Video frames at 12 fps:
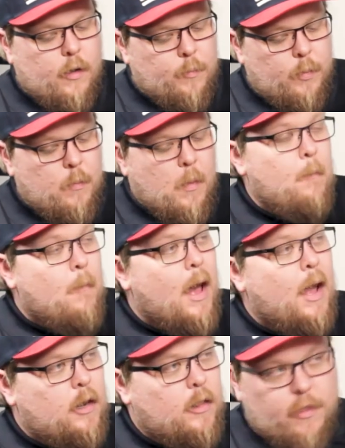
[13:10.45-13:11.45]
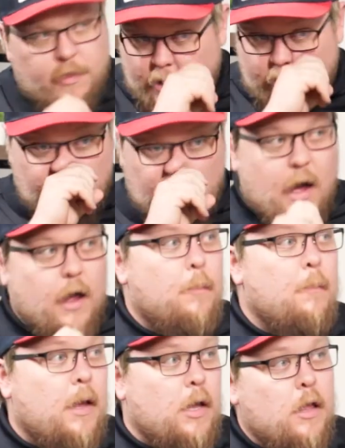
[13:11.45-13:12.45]
put my mind on the things of God
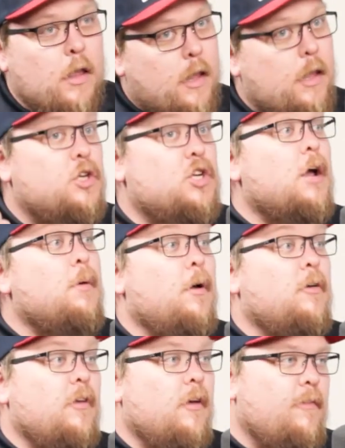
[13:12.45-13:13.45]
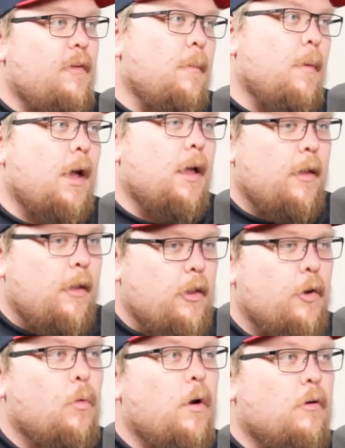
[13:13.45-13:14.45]
and check myself. Am I,
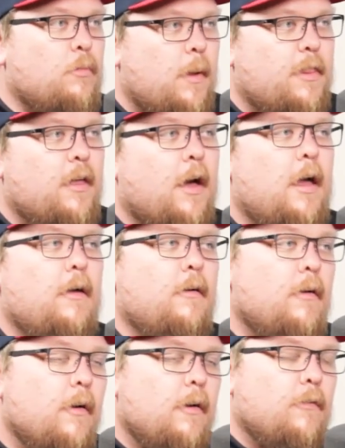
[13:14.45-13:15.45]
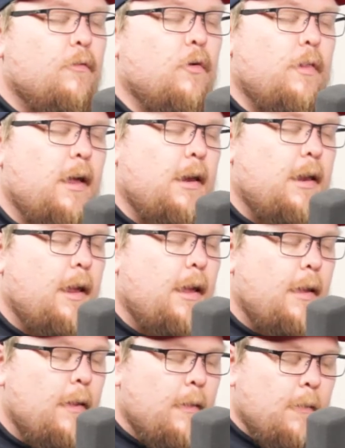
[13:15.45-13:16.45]
where's my thought for that day?